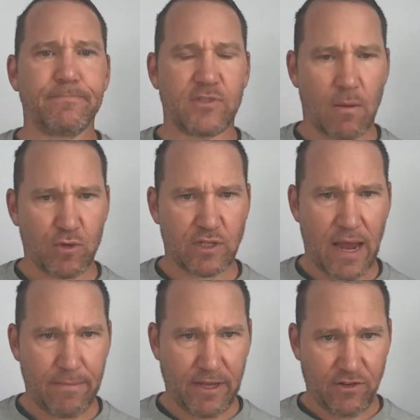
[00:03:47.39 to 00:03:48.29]
It's almost
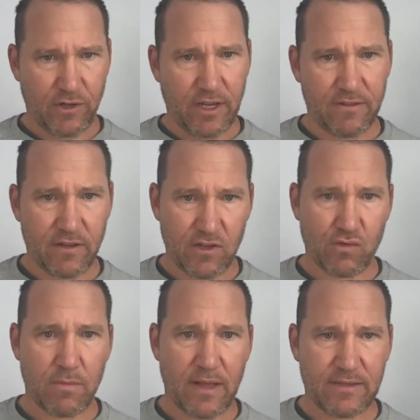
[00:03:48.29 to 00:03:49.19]
time to get your kids into
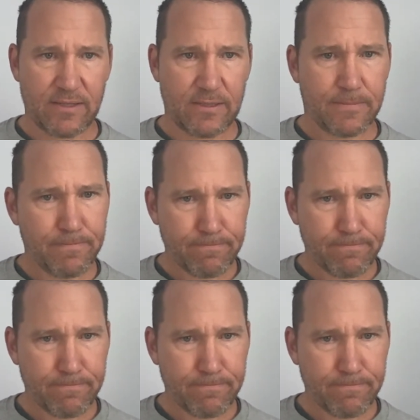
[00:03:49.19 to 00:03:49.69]
swim lessons.